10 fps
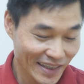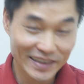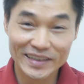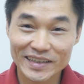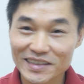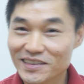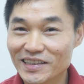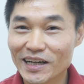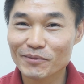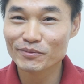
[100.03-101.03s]
It doesn't
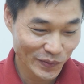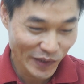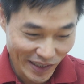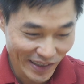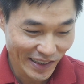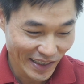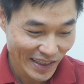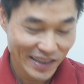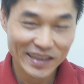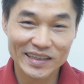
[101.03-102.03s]
come with
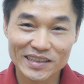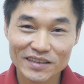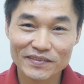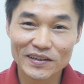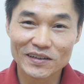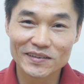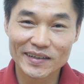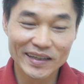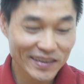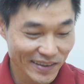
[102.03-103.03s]
a DVR or
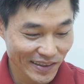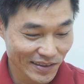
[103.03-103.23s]
anything,